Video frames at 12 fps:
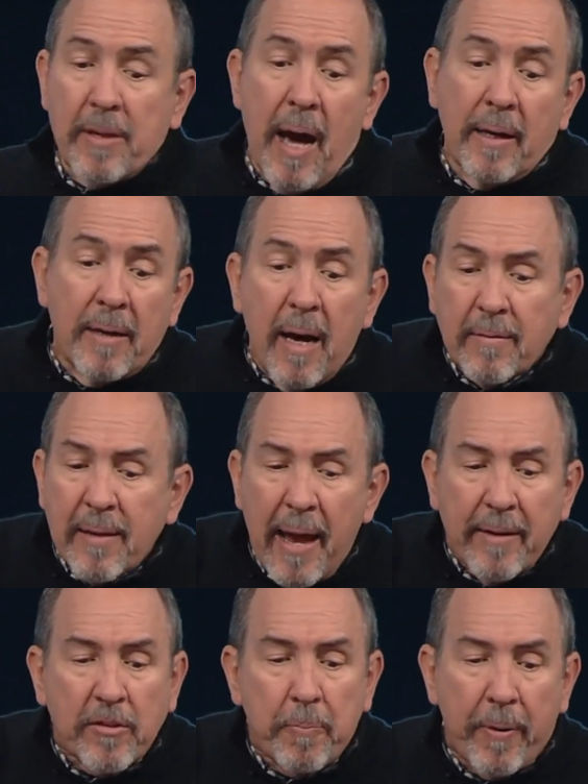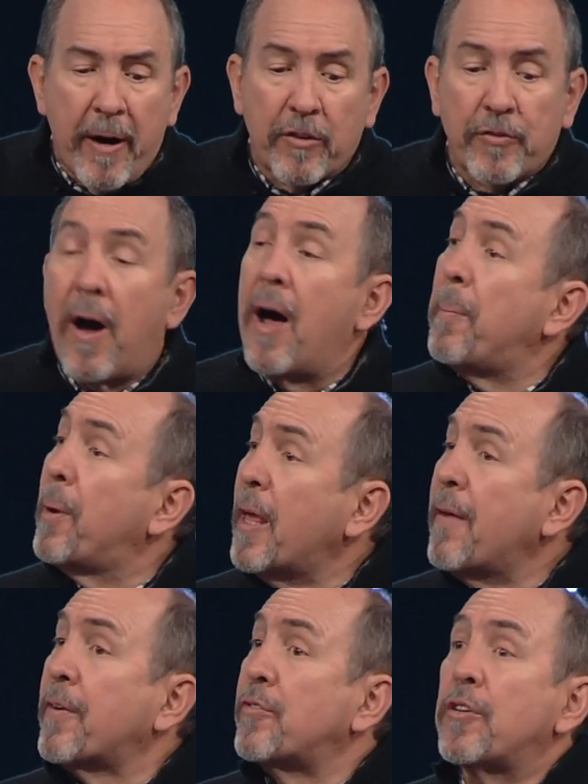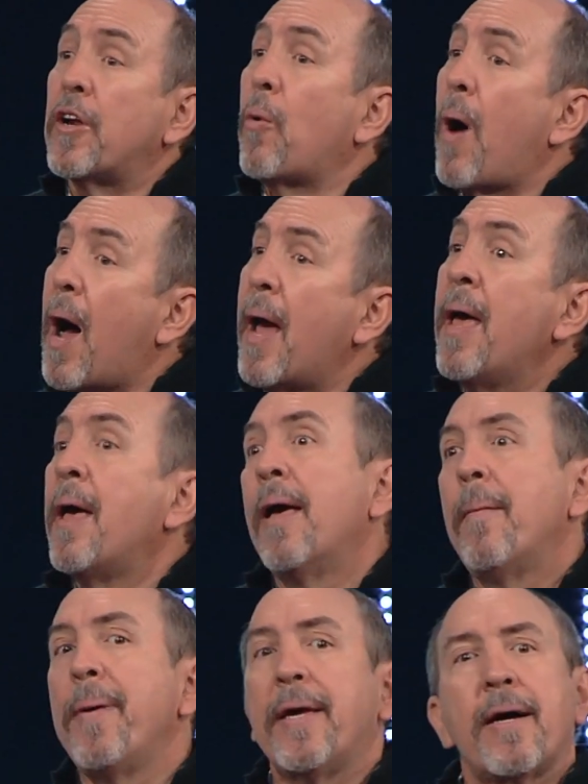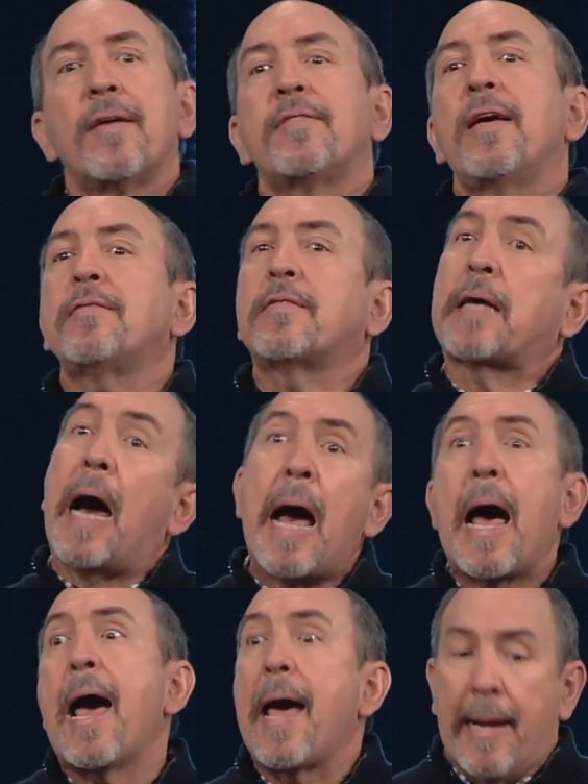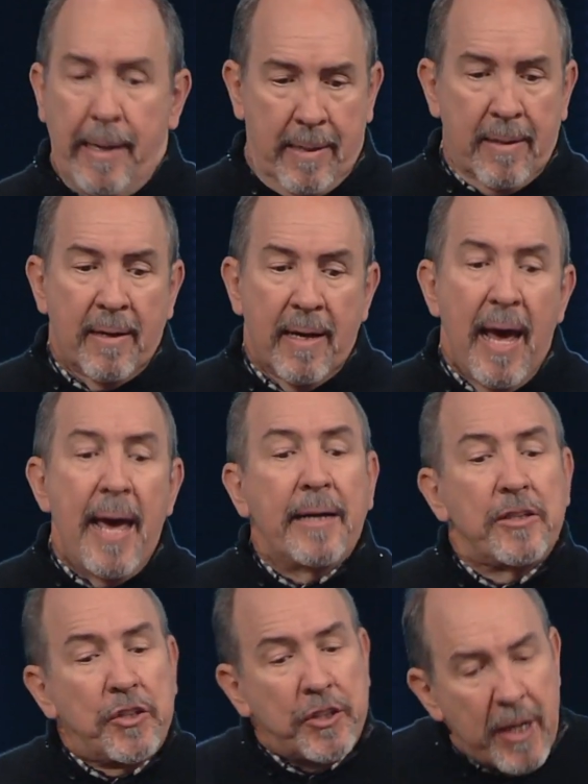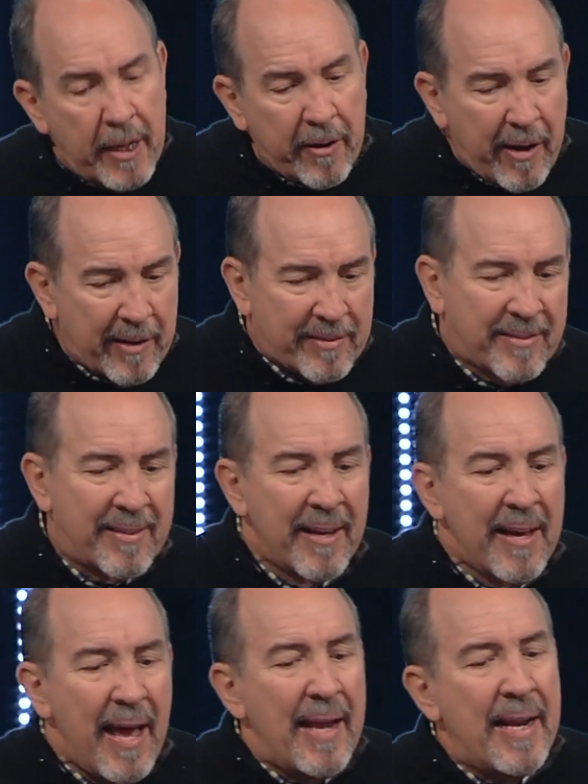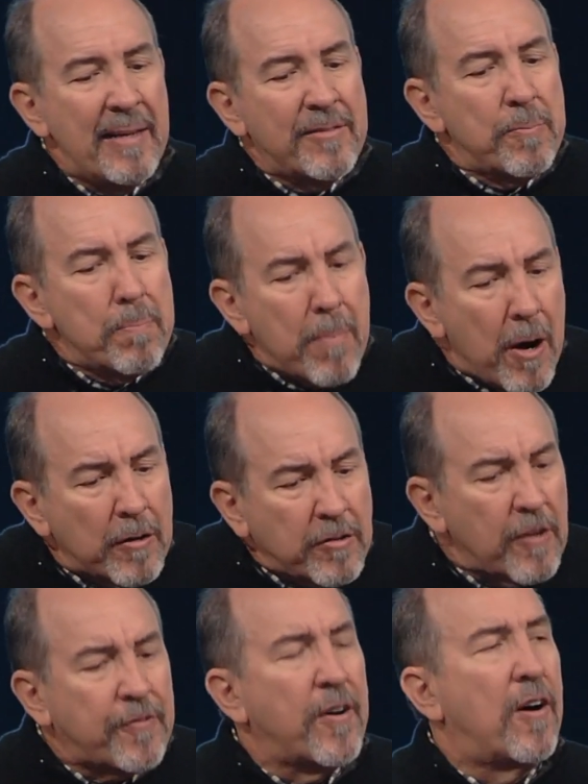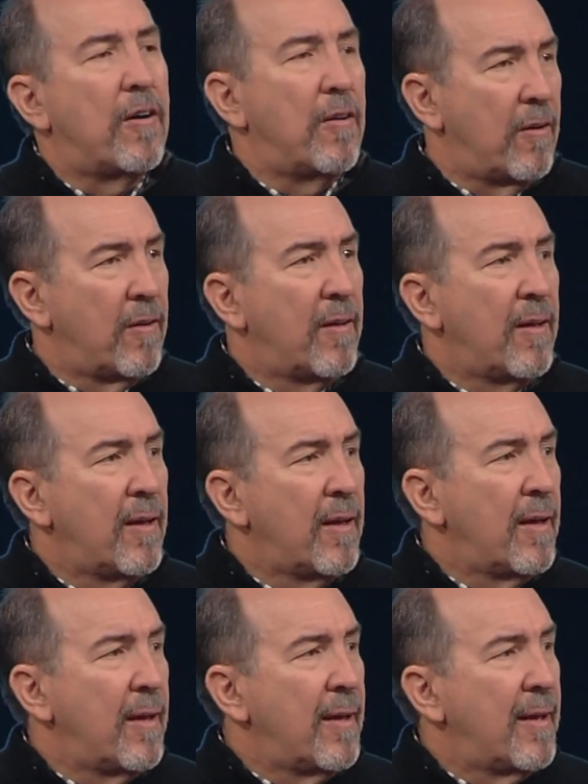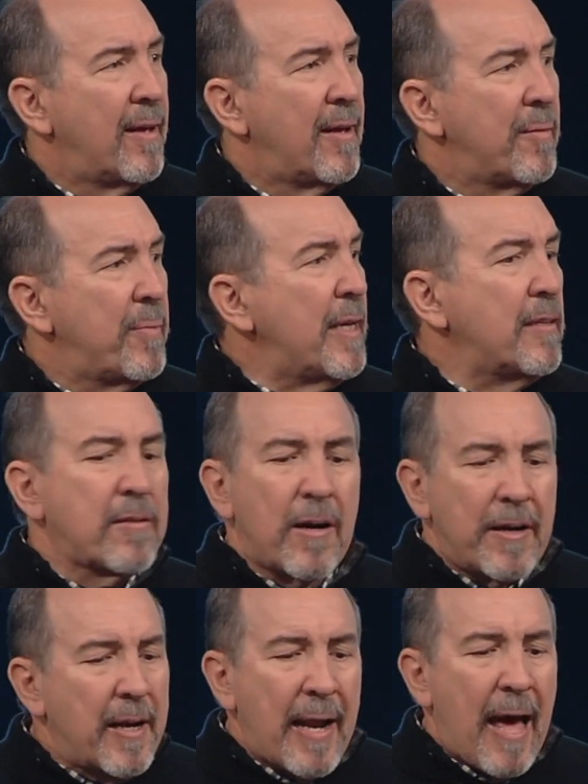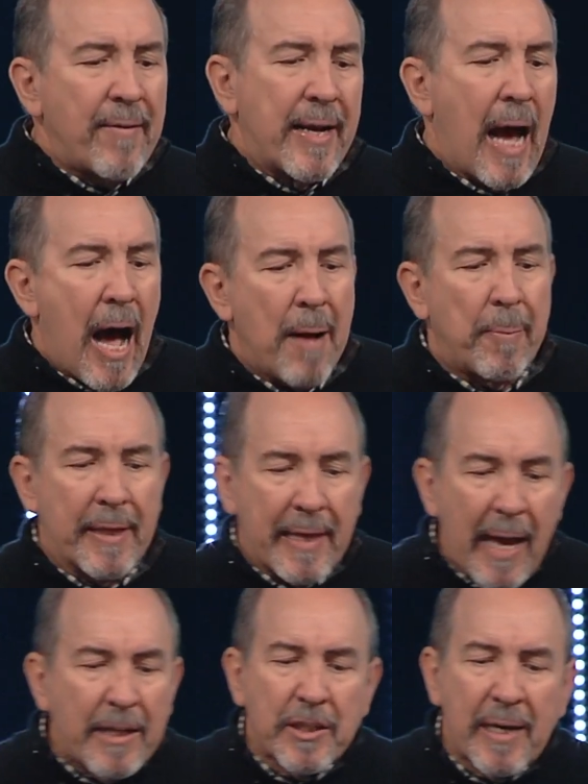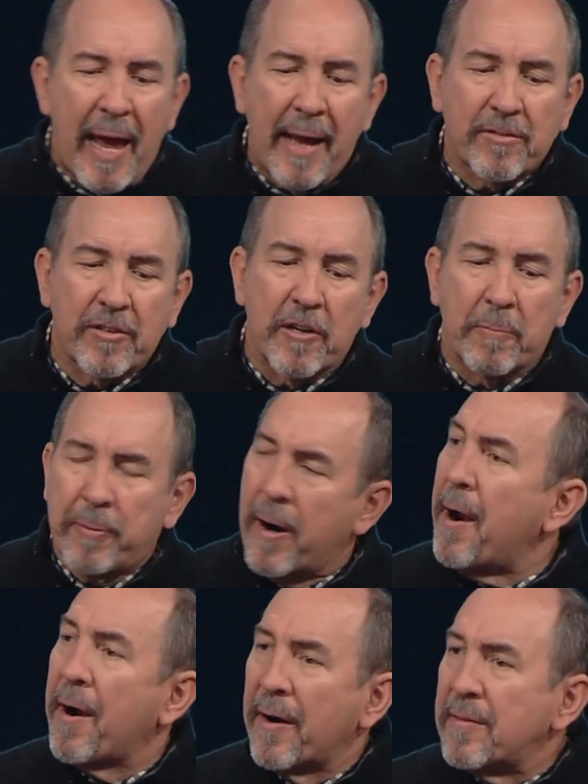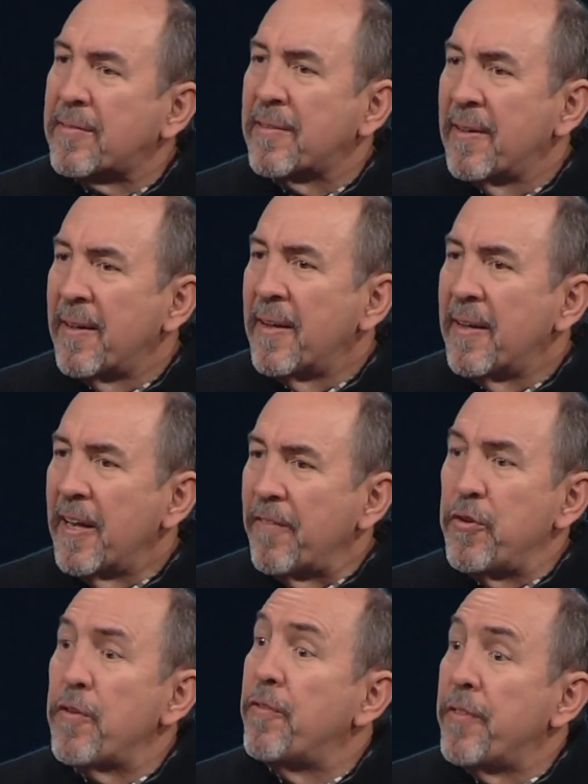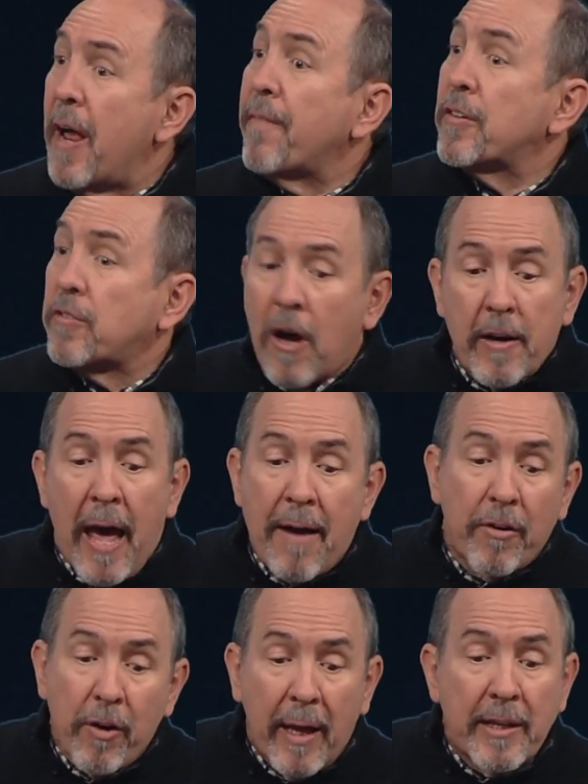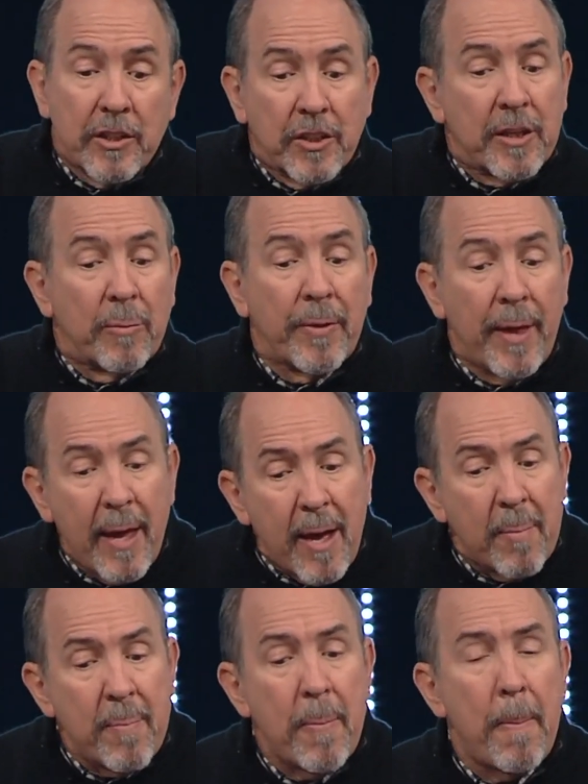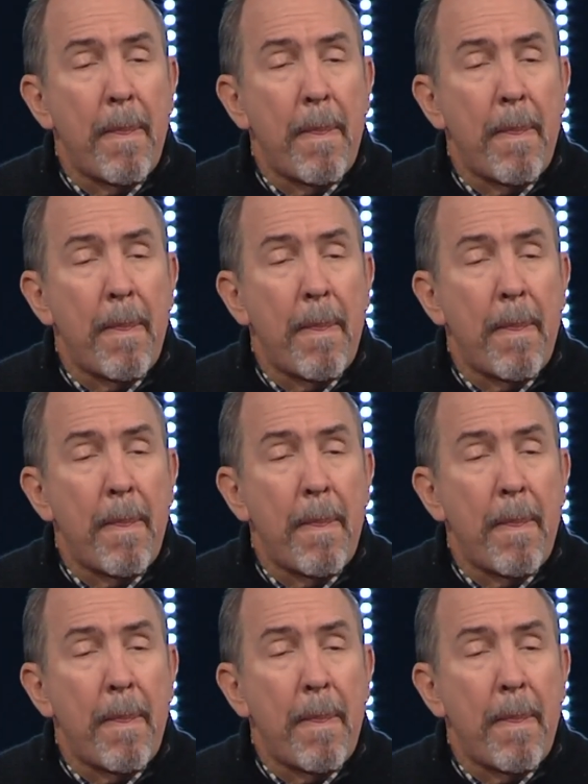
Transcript: God does answer prayers for unbelievers. You know why? Because he's kind and generous and he's merciful. But he certainly doesn't have any obligation to answer your prayers if you've never sought to have a relationship with him.